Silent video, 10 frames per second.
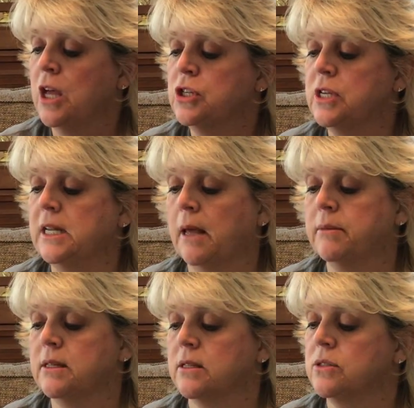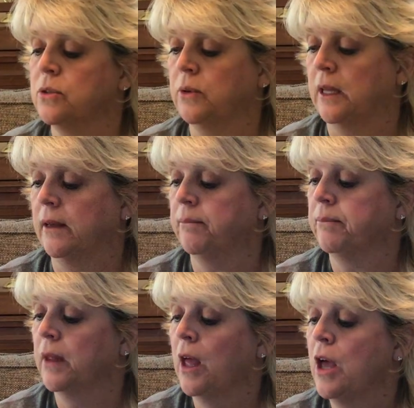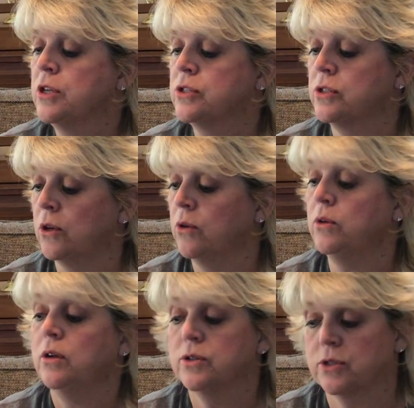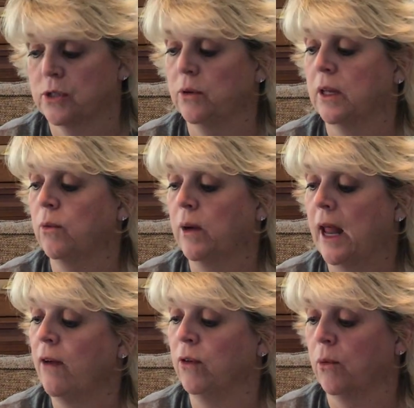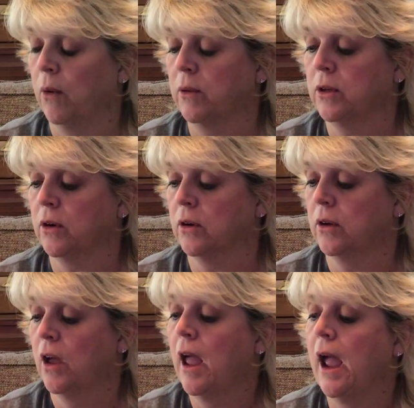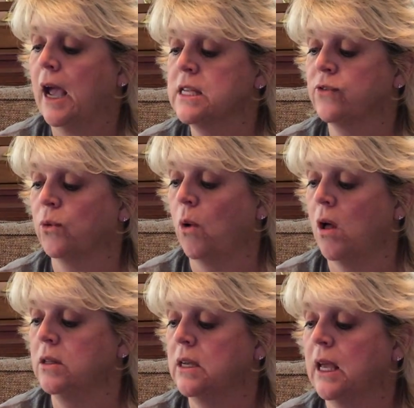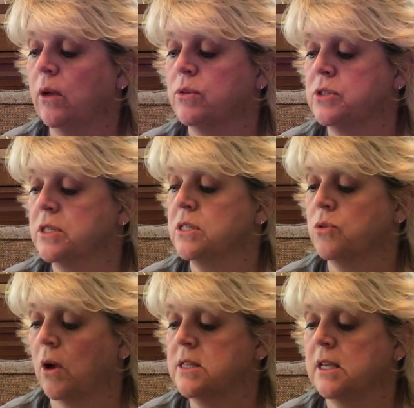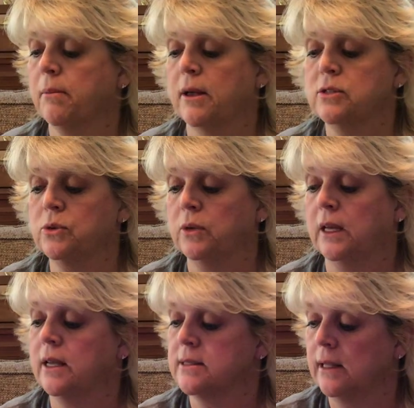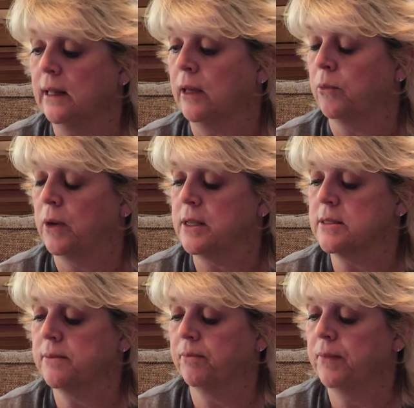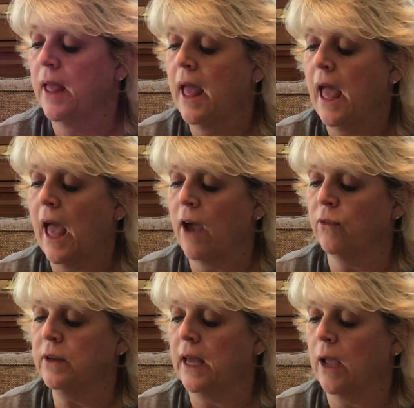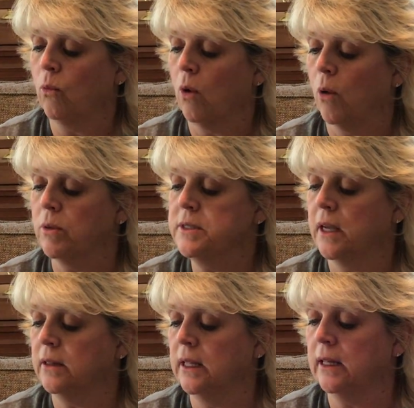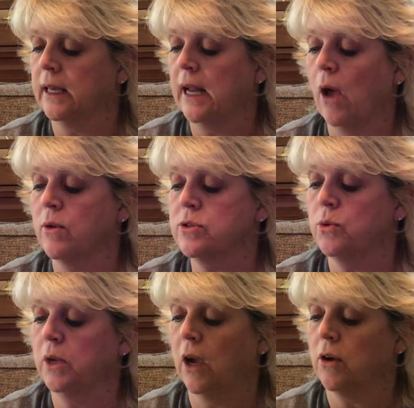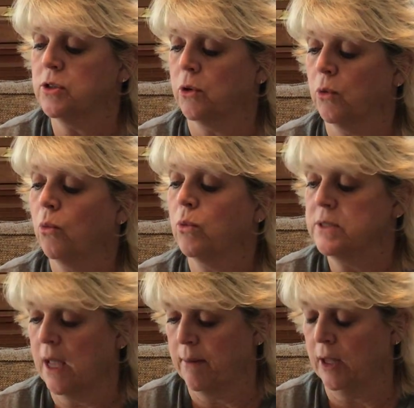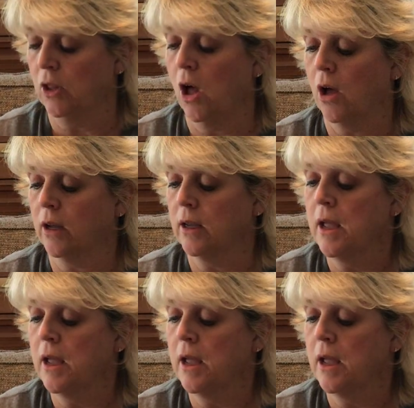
She named it Suni. Soon, Suni went everywhere with her. As for Walt, he was just as crazy about Suni as Lillian was. Every night, Walt would tell Lillian how his new character was coming along.